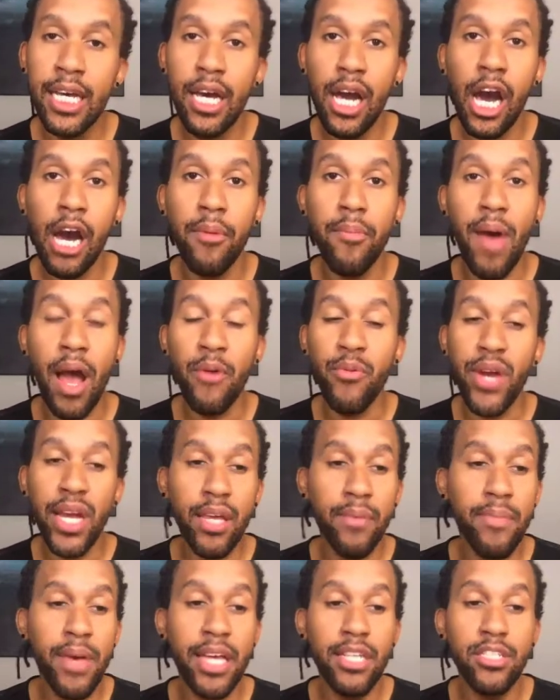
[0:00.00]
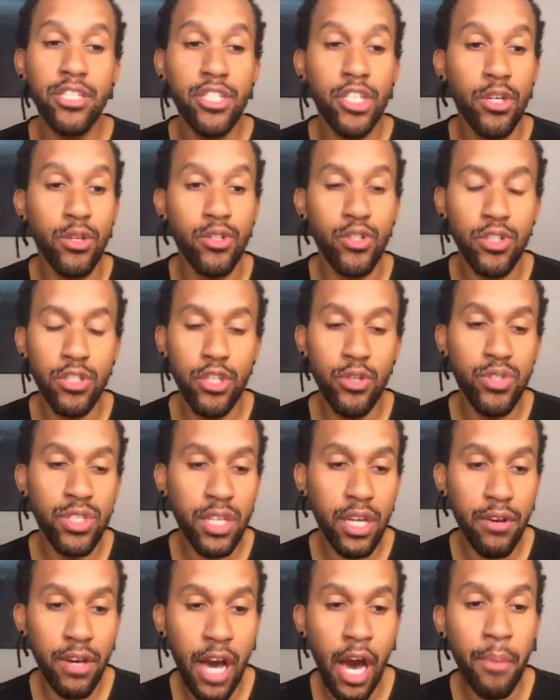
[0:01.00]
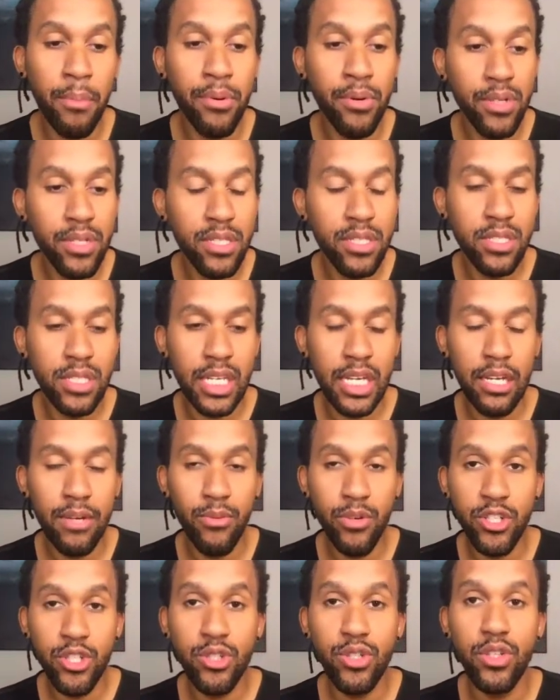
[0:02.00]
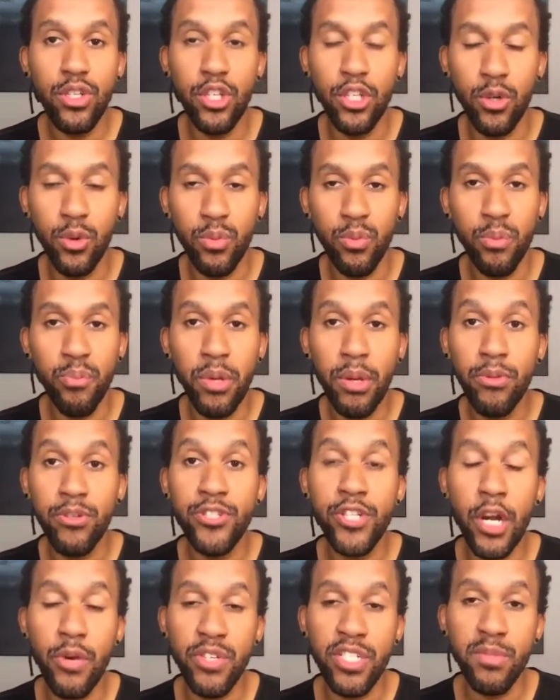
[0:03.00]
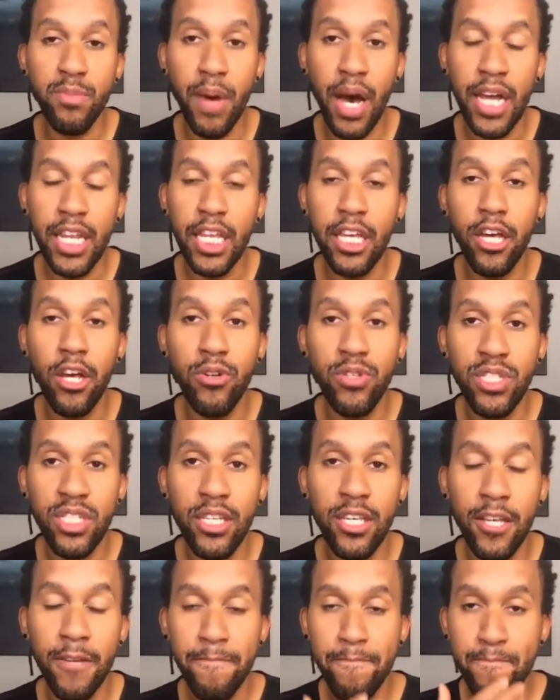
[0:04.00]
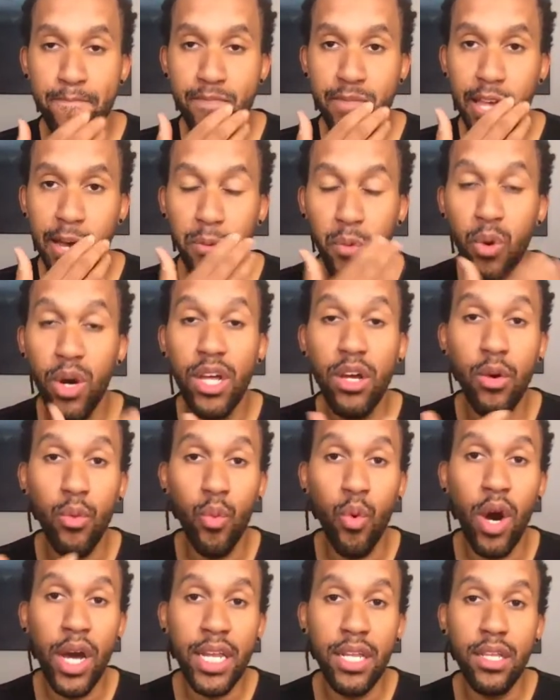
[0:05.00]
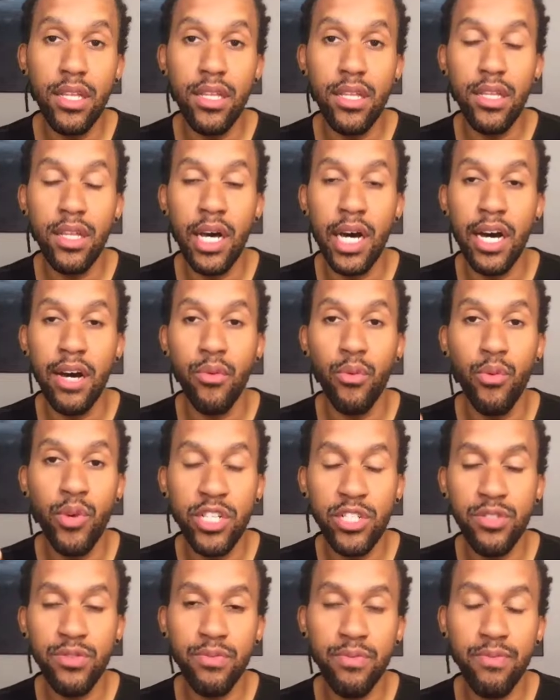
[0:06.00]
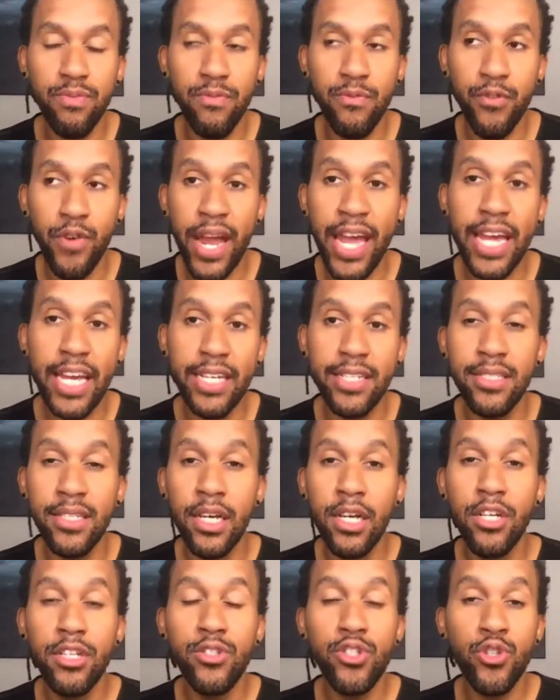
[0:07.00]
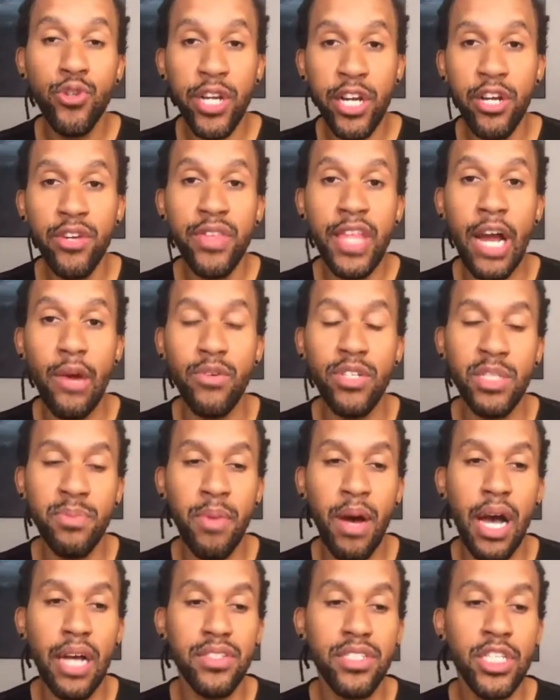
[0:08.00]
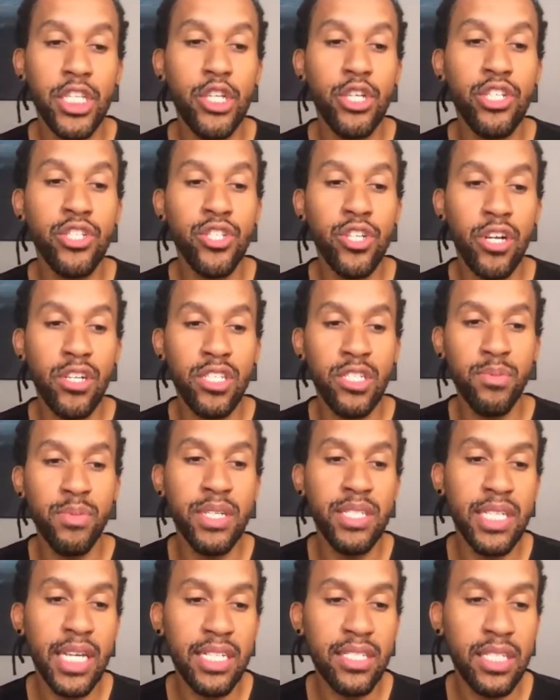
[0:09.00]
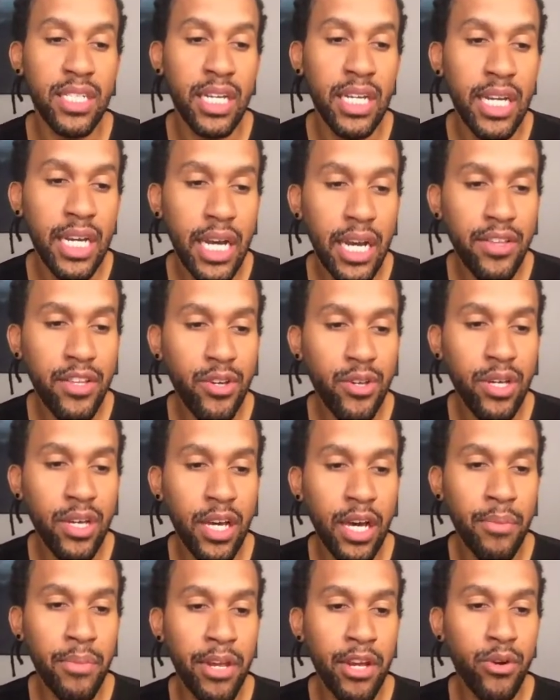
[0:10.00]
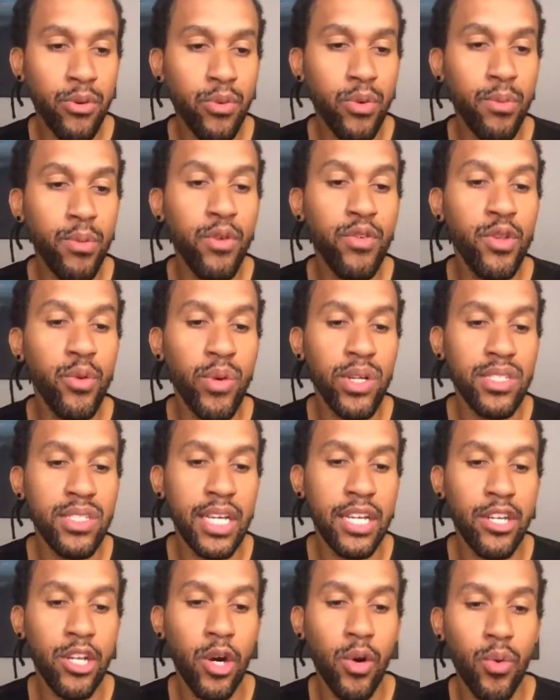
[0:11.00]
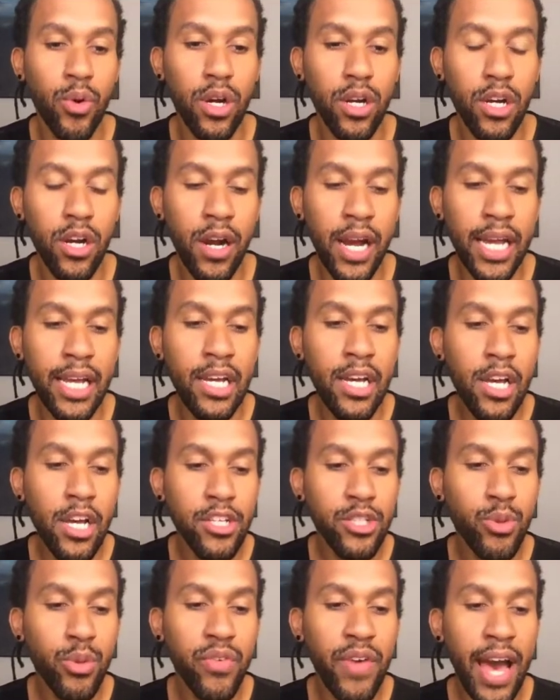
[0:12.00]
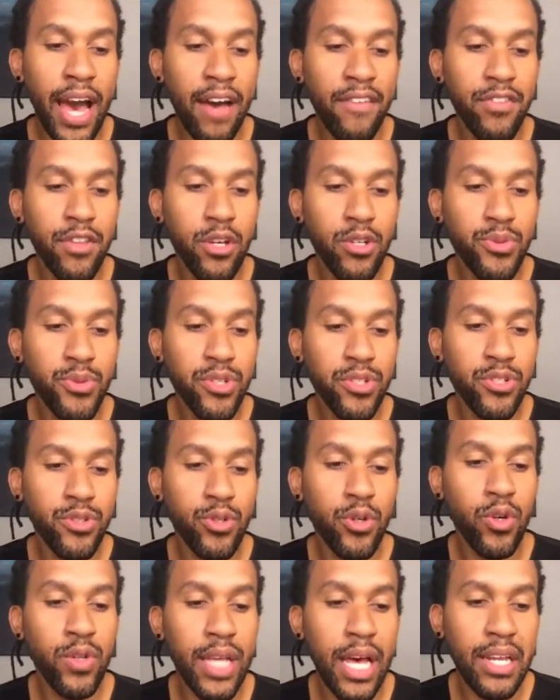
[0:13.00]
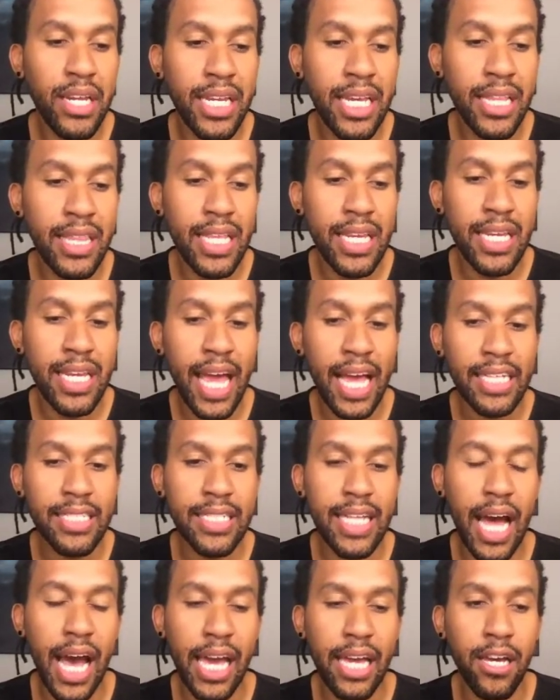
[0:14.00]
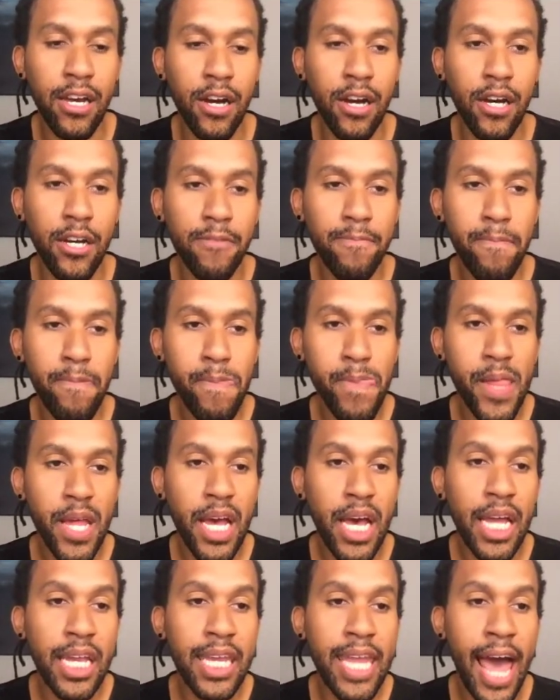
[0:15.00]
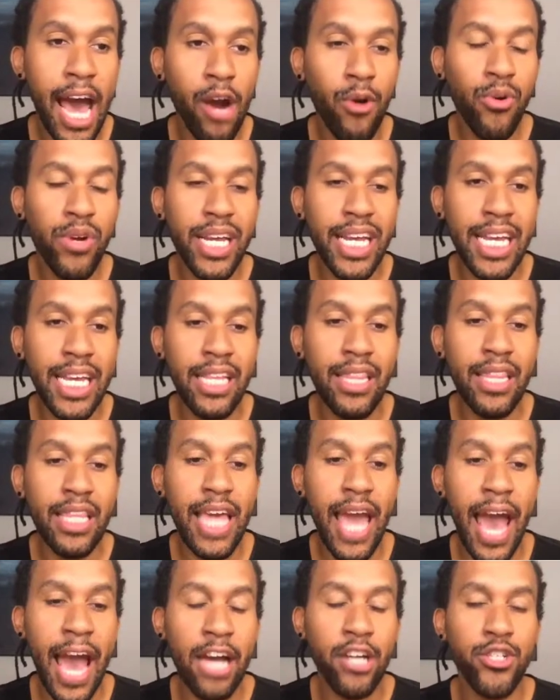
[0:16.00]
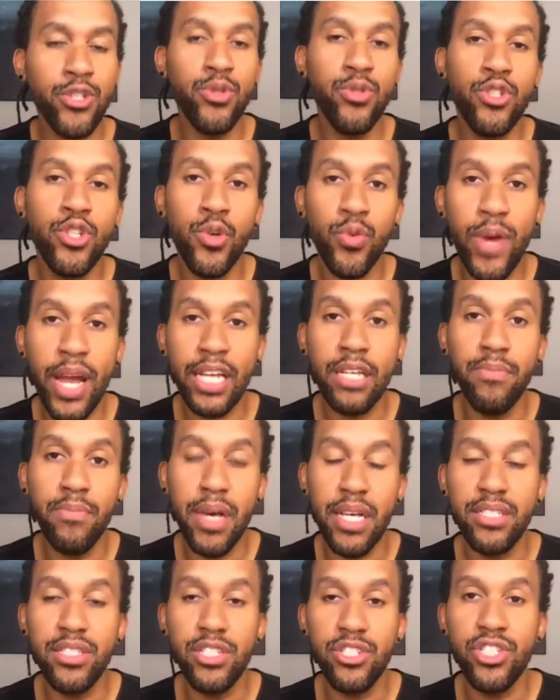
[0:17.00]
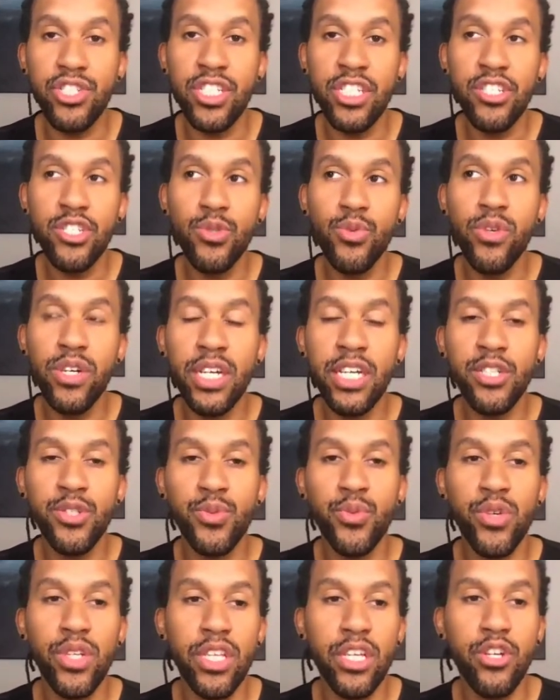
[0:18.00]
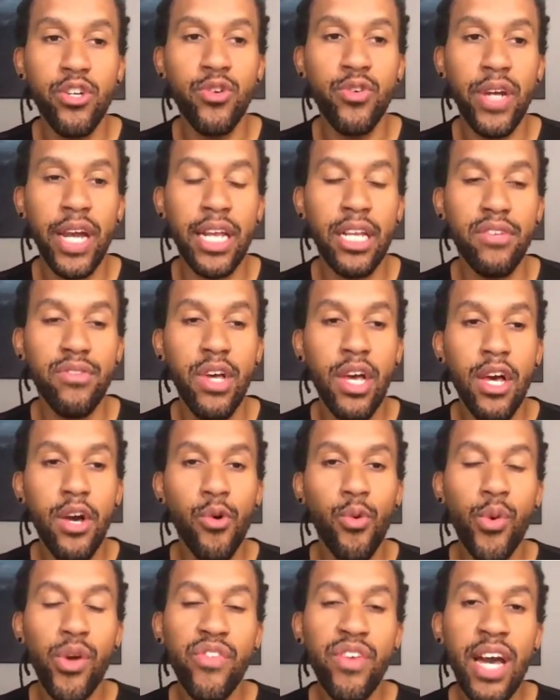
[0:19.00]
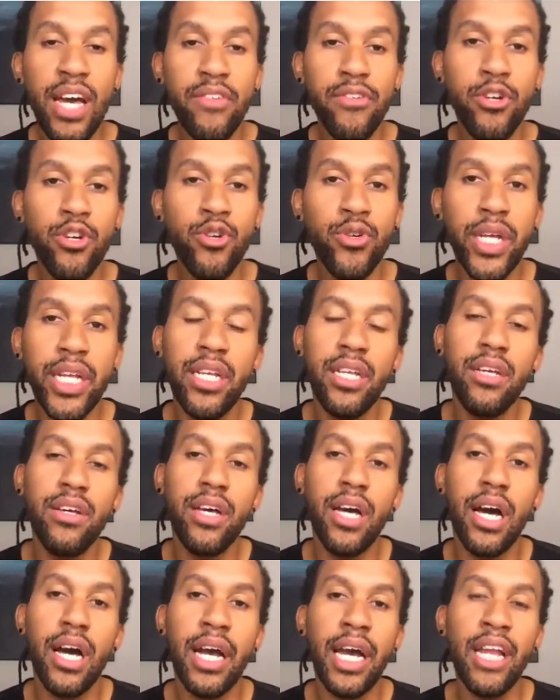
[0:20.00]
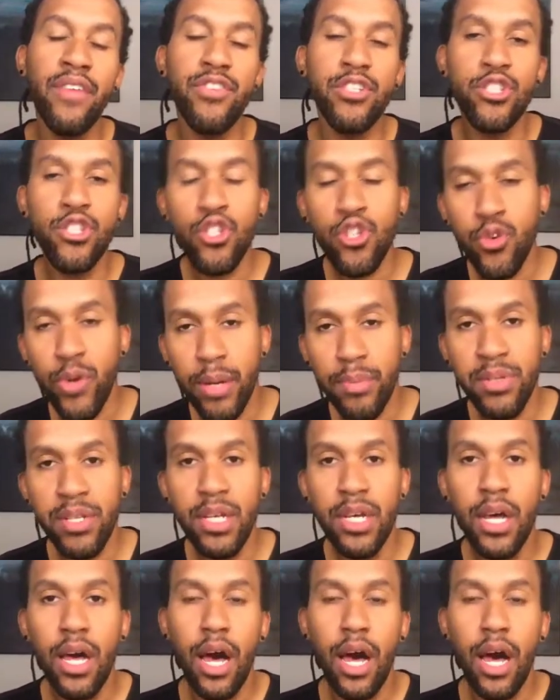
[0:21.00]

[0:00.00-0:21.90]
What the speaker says: I recommend using a couple and see which when people start responding, go see which phrase triggered that response, and then you can start split testing, and then you can come here and remove the ones that don't work. All right, so we have those. We're going to scroll down and hit the next icon, and now we're in the actual direct message, and this is where it gets really creative. We've kind of created a kind of a script